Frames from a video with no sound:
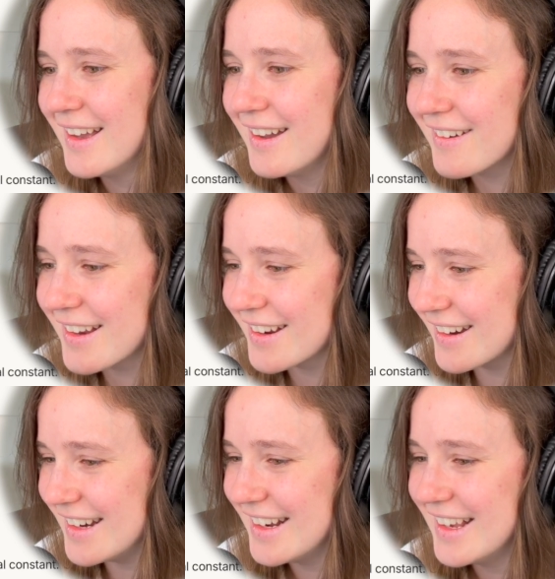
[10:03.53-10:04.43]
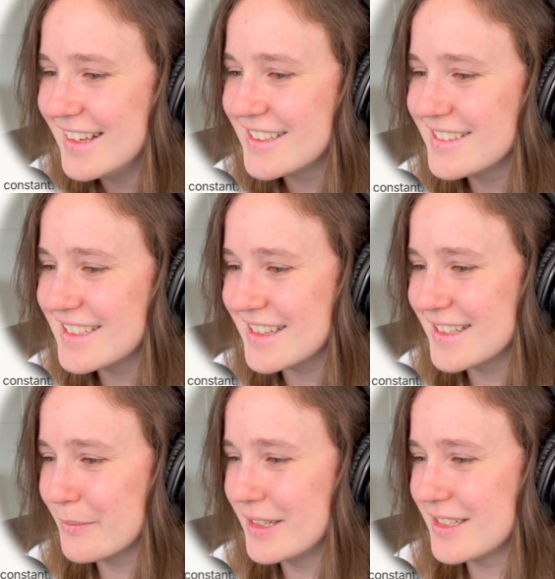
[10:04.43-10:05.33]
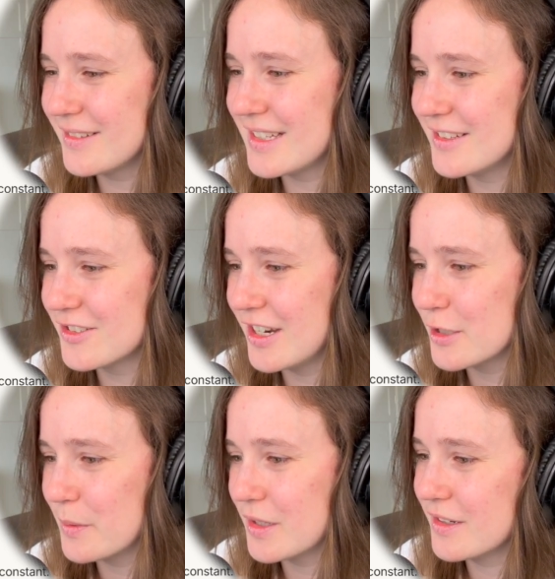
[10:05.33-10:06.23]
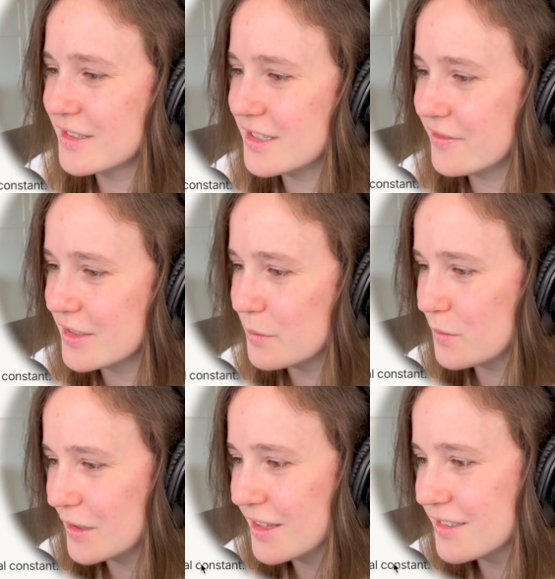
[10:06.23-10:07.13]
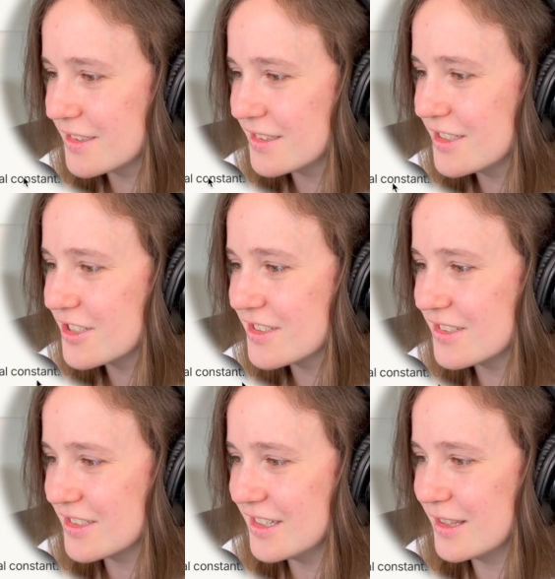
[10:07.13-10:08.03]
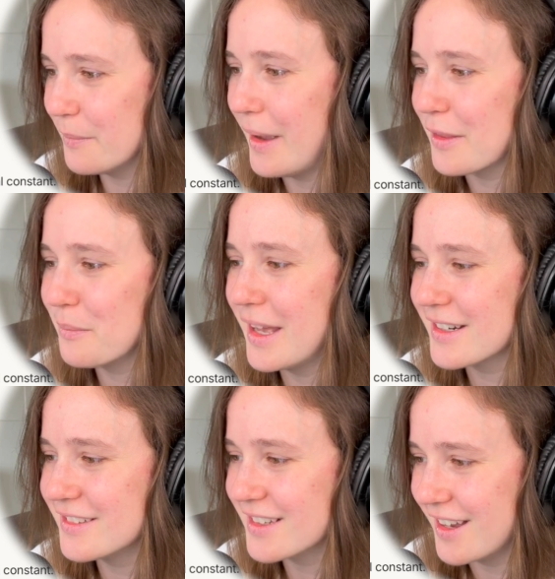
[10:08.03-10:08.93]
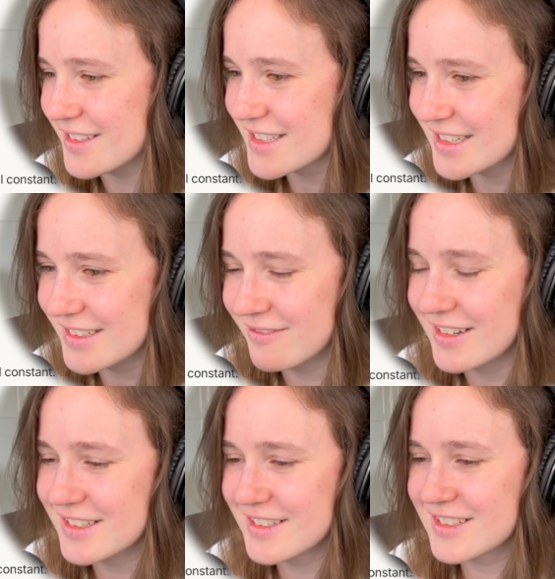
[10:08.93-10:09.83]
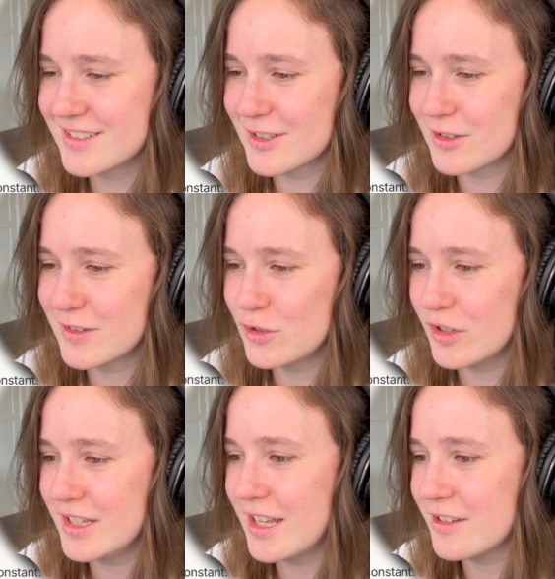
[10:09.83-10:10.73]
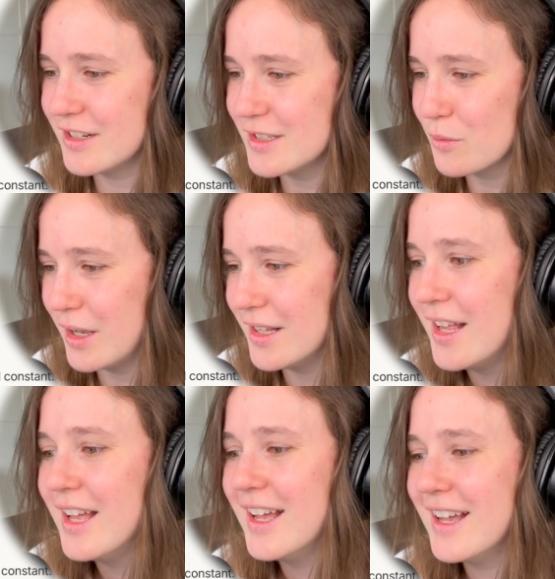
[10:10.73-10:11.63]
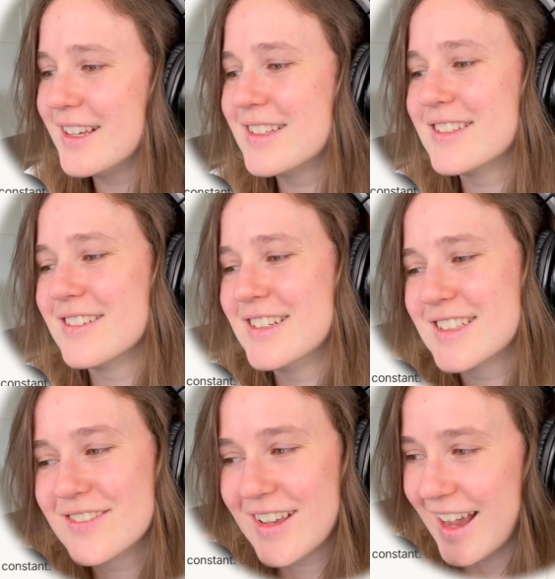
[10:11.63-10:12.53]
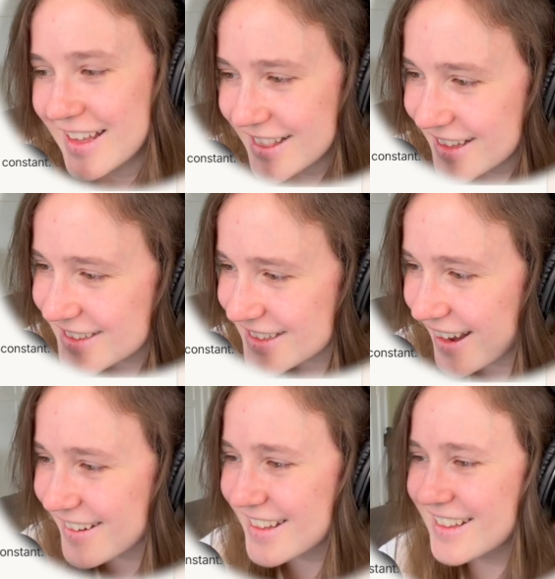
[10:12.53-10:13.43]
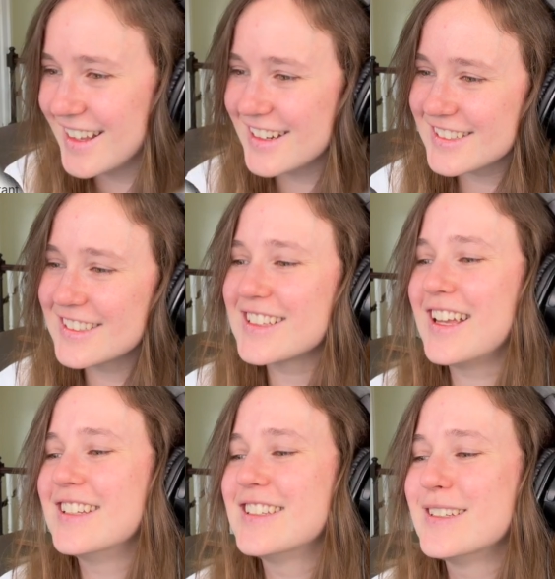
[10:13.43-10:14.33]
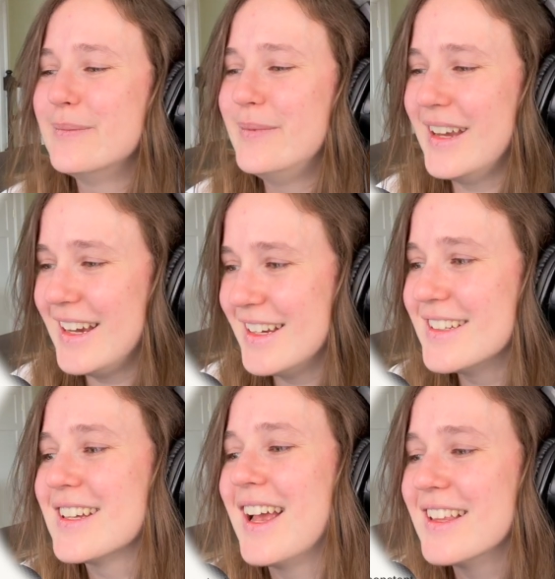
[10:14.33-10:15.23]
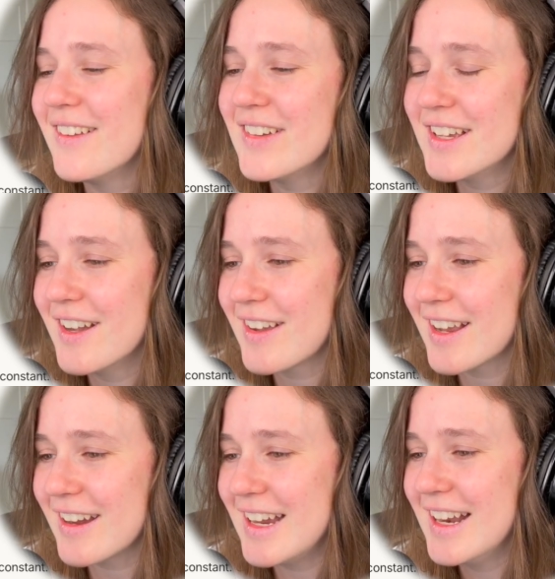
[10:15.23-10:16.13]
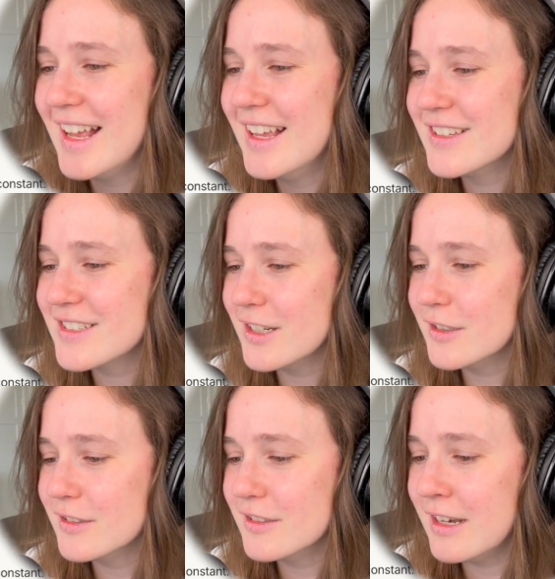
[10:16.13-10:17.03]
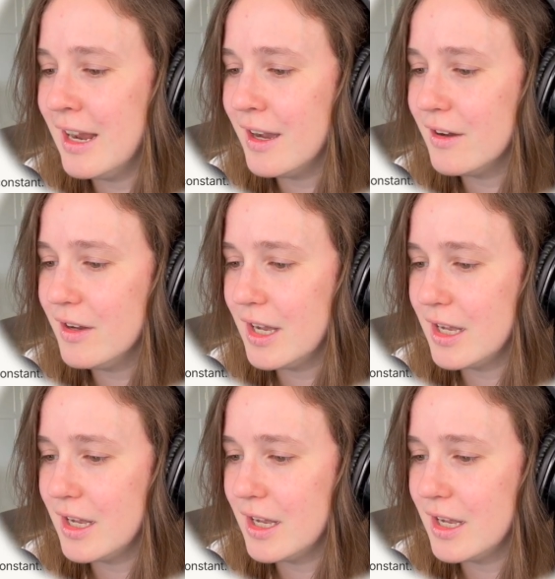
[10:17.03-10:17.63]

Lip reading: Okay, great. So it said, this must sound strange, but there is a difference between the delicious dessert and the mathematical constant. One is a source of joy. The other is, well, a source of endless calculations and debate. I love it. Okay, great. So now